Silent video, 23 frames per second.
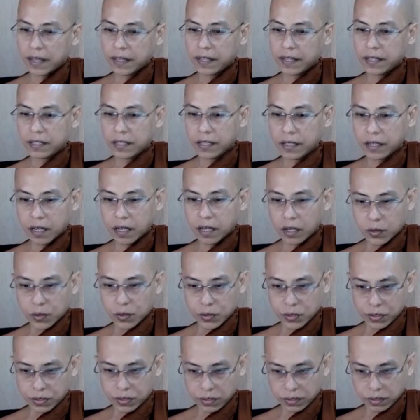it
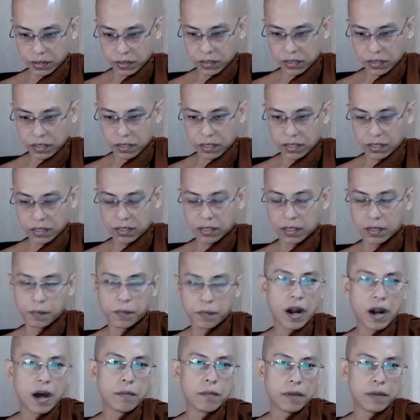includes the
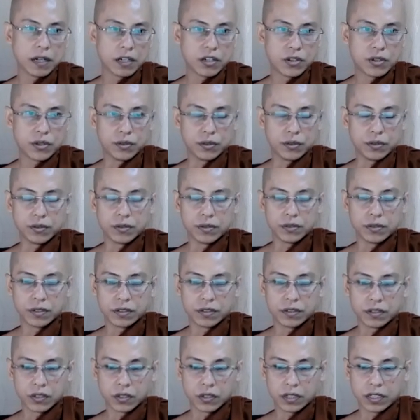Brahma too.
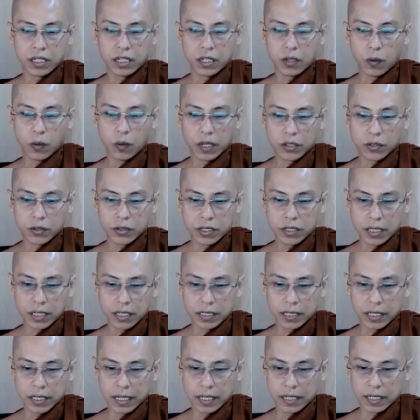So Deva
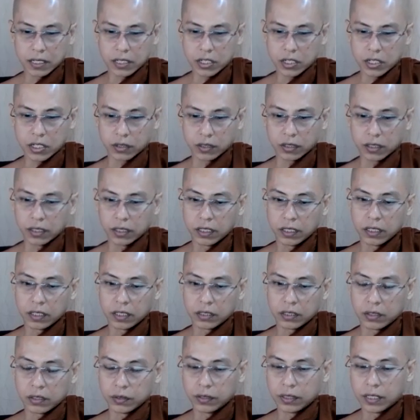usually understood
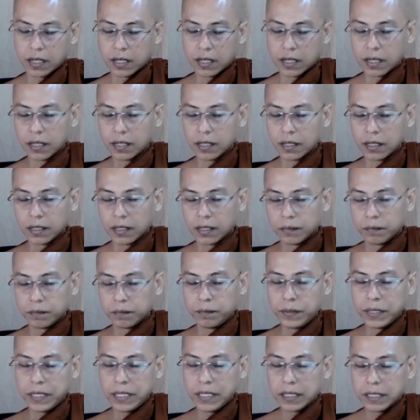to the
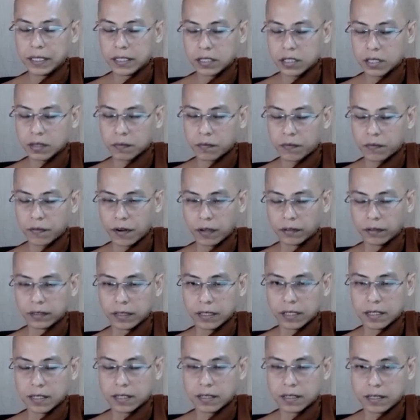beings from
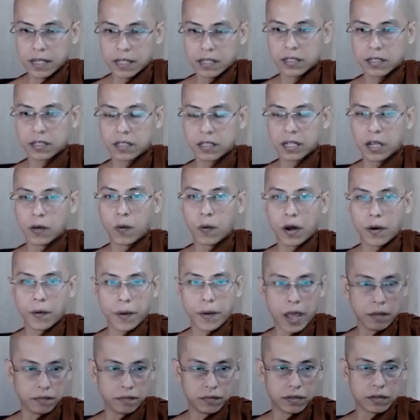the 6 Deva
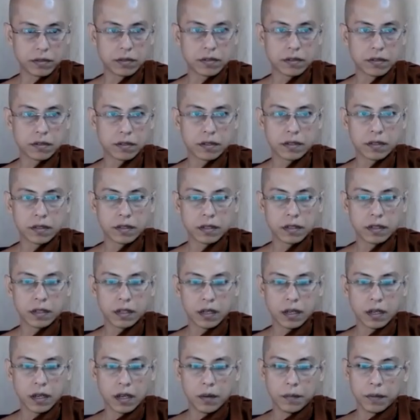realms.
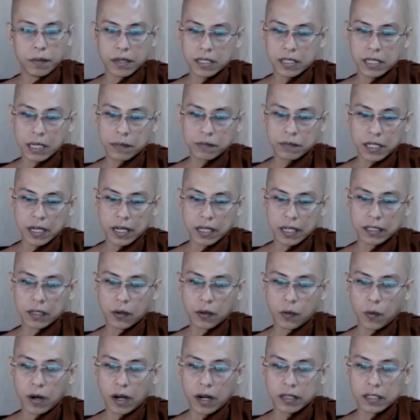But sometimes the
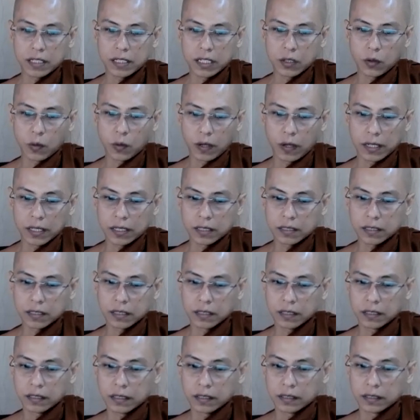word Devas
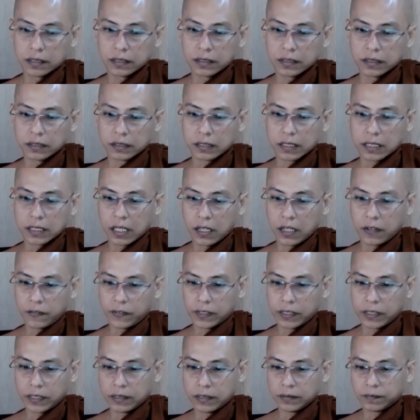
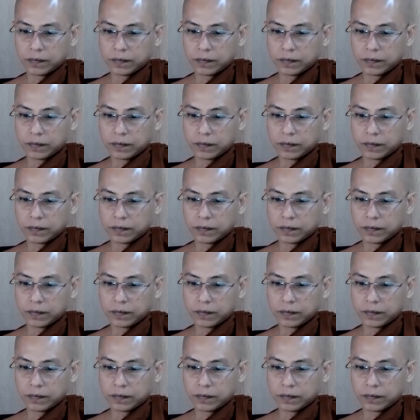cover